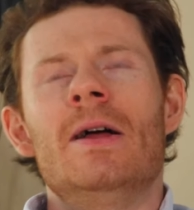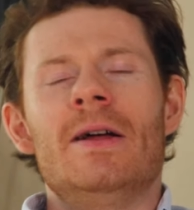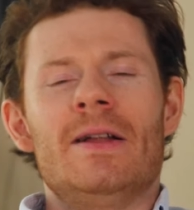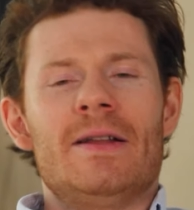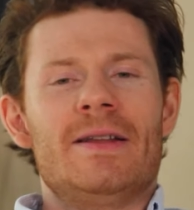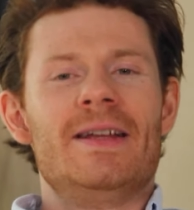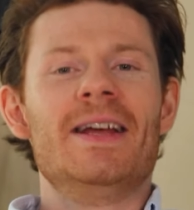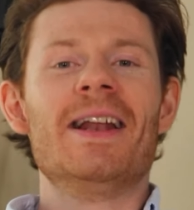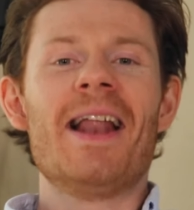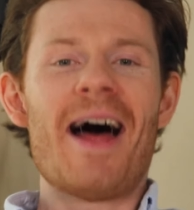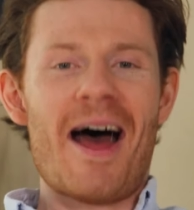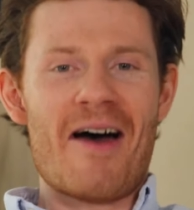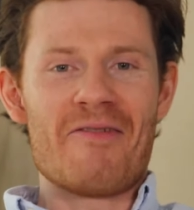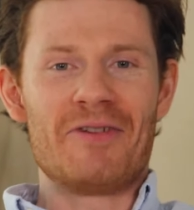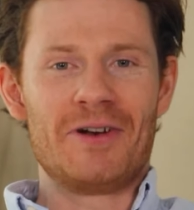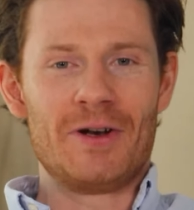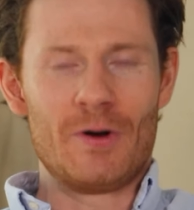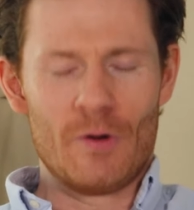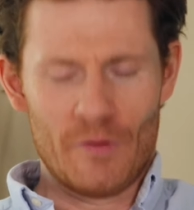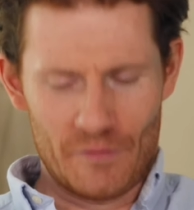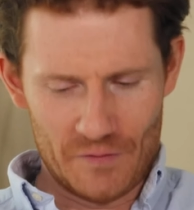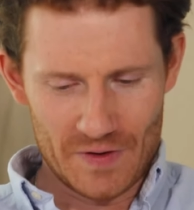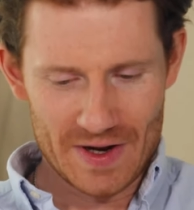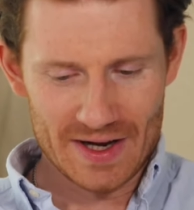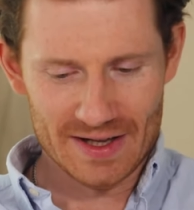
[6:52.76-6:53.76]
the
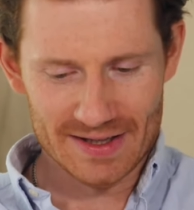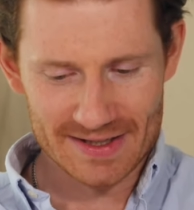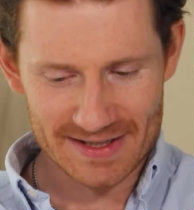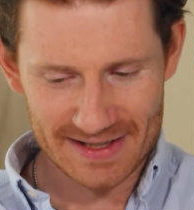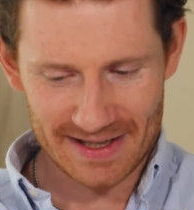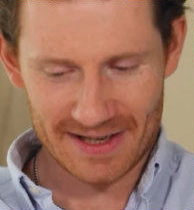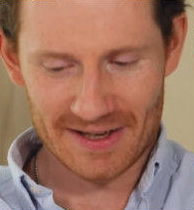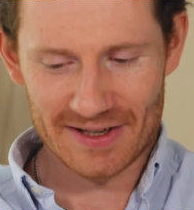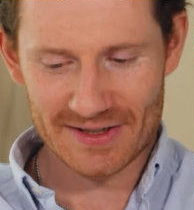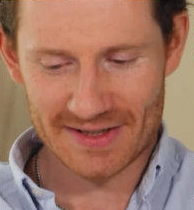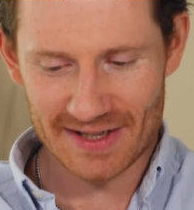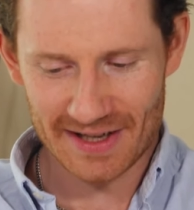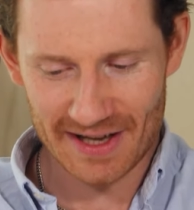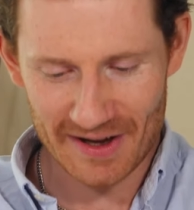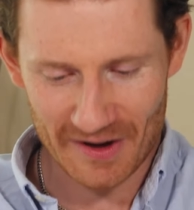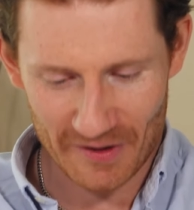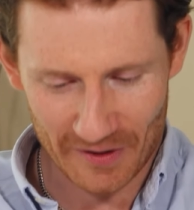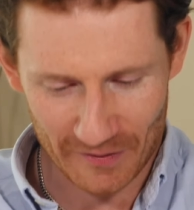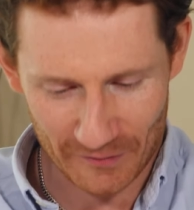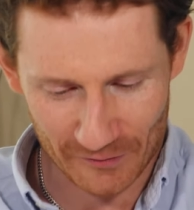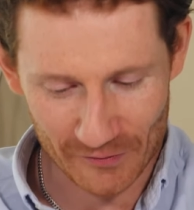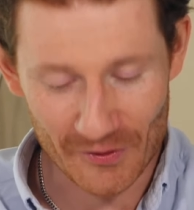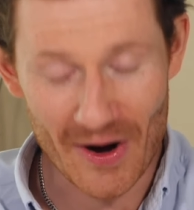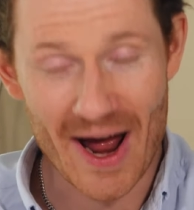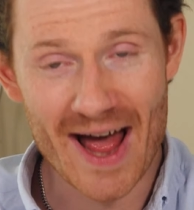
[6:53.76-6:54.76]
lavender fields in uh,
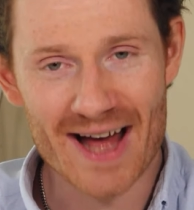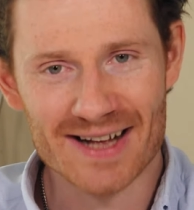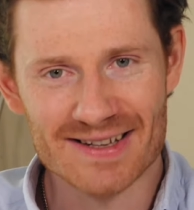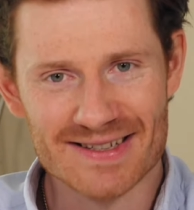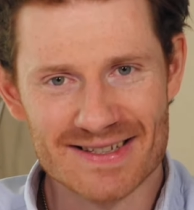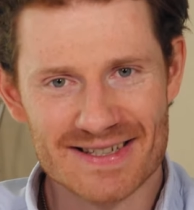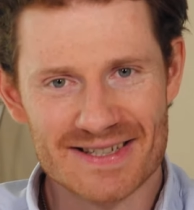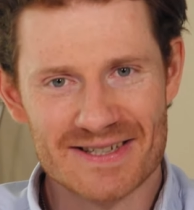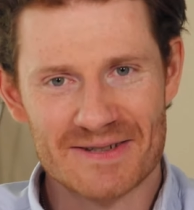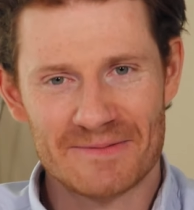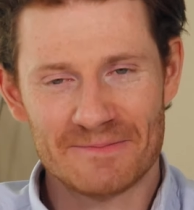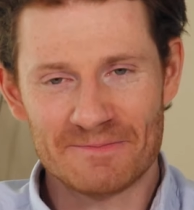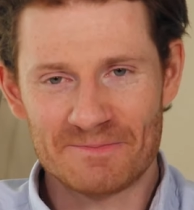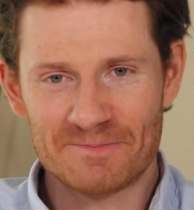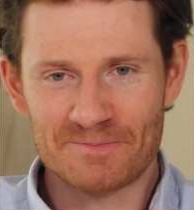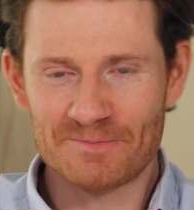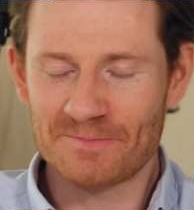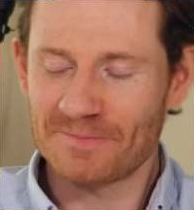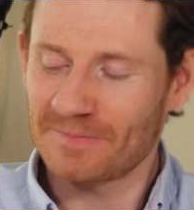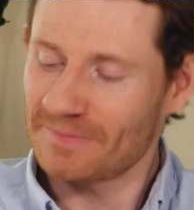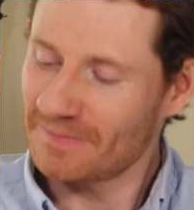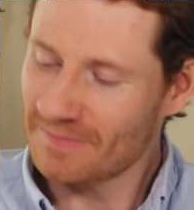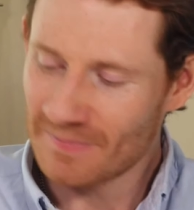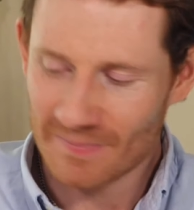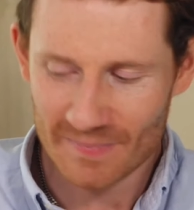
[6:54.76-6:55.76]
France,
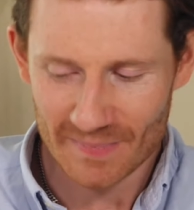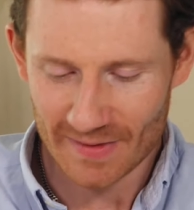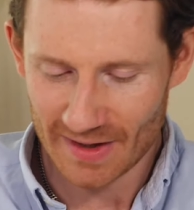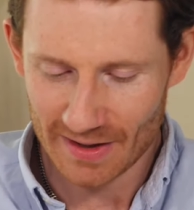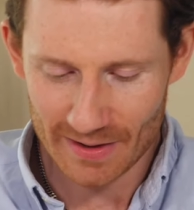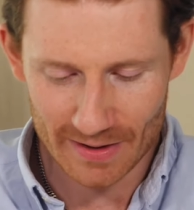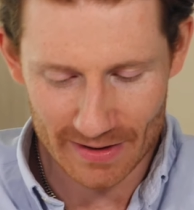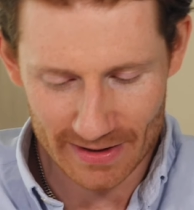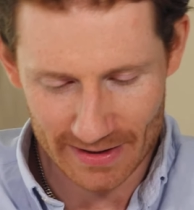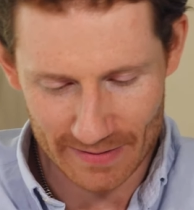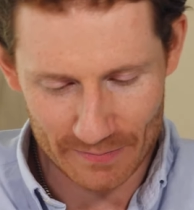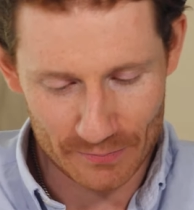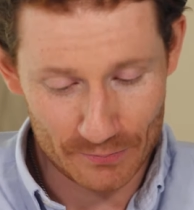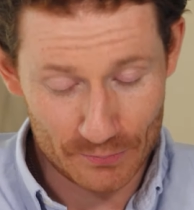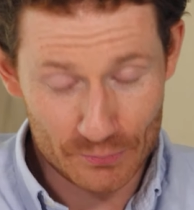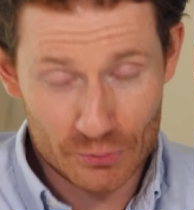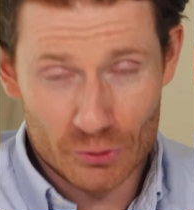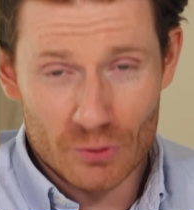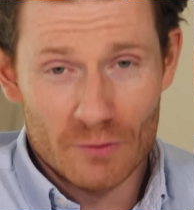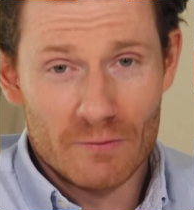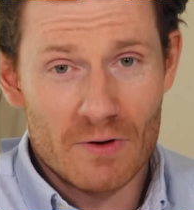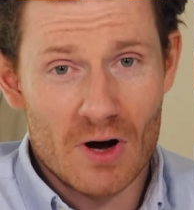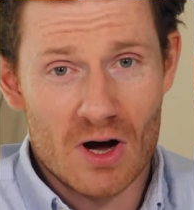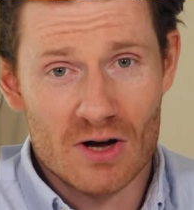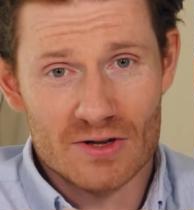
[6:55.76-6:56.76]

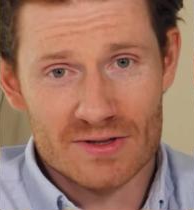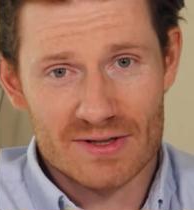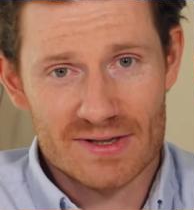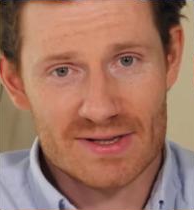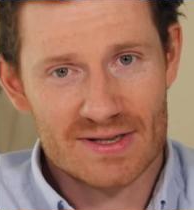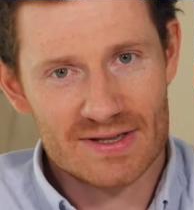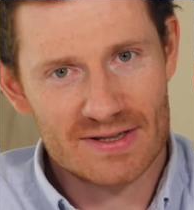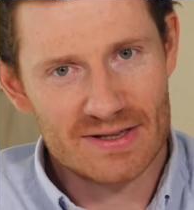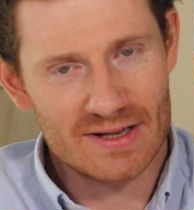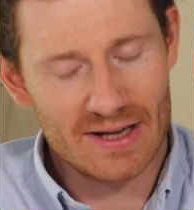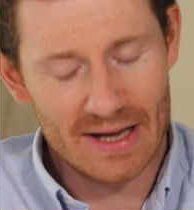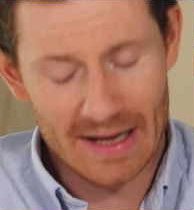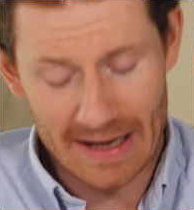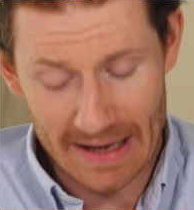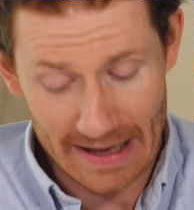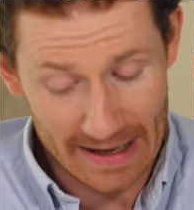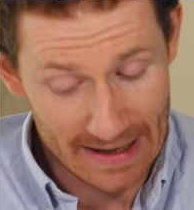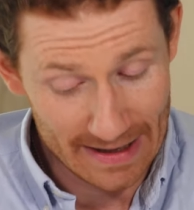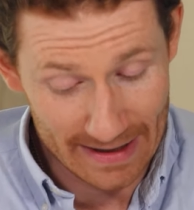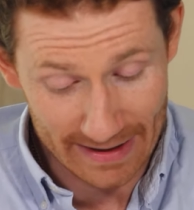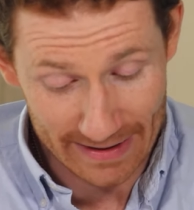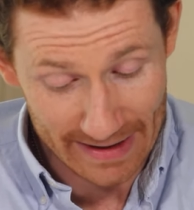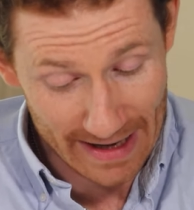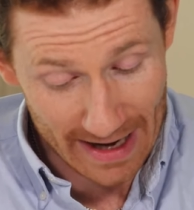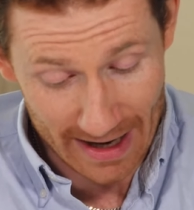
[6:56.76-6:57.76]
Provence,
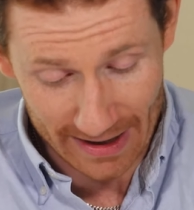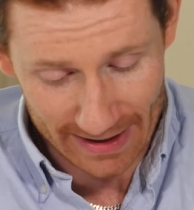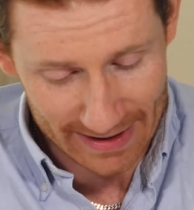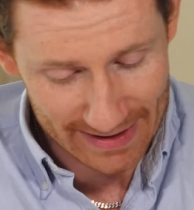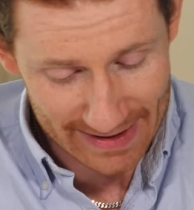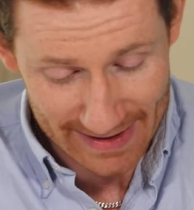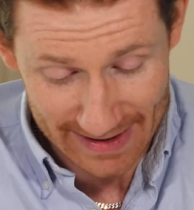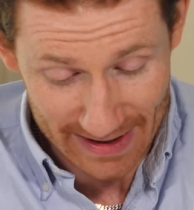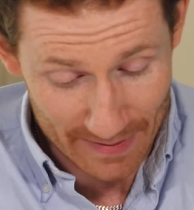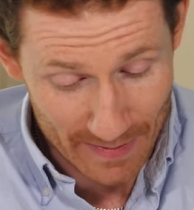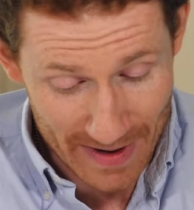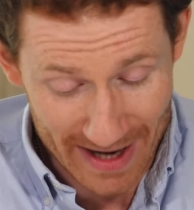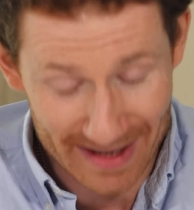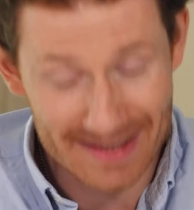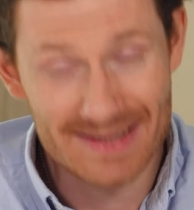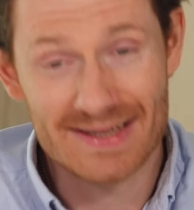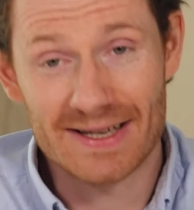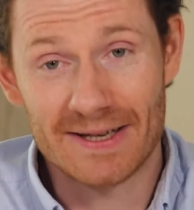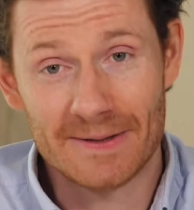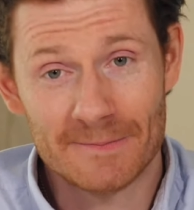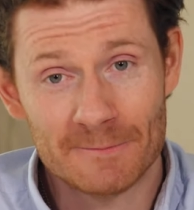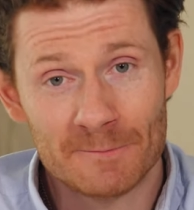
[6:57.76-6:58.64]
uh, yeah, it's amazing.